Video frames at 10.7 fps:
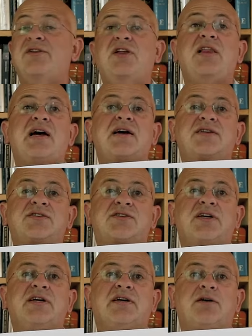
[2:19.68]
the lines,
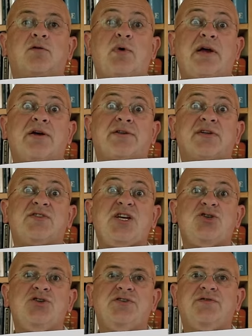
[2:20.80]
where the
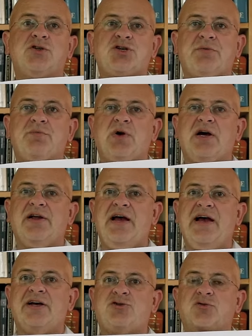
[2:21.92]
sections of the ship are
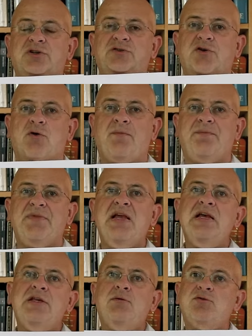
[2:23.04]
actually drawn.
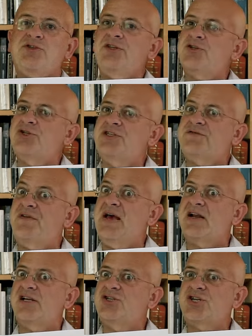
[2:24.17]
You will see that she is
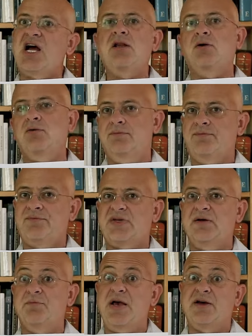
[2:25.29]
fairly shallow
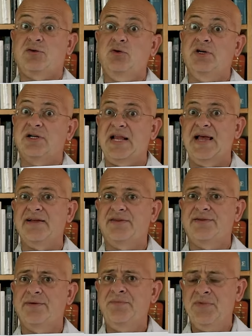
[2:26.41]
compared to her
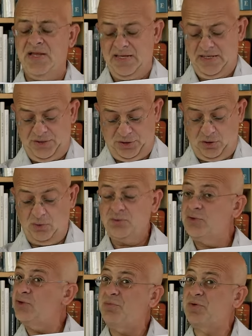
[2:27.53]
length. She
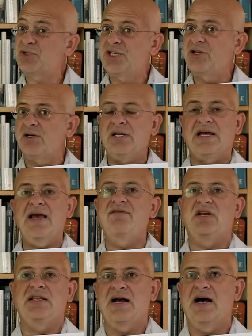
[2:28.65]
also is not particularly
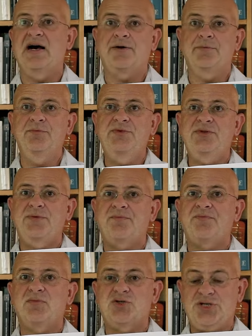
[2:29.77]
heavily armed,
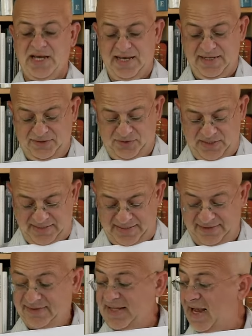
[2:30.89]
but she has an
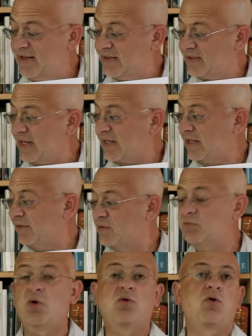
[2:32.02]
entire deck of
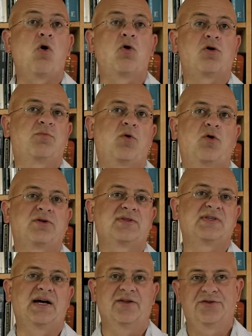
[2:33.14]
small oar
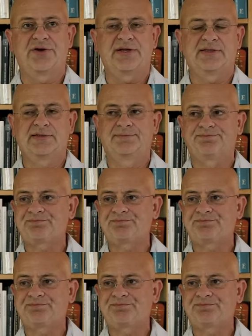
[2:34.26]
ports under it.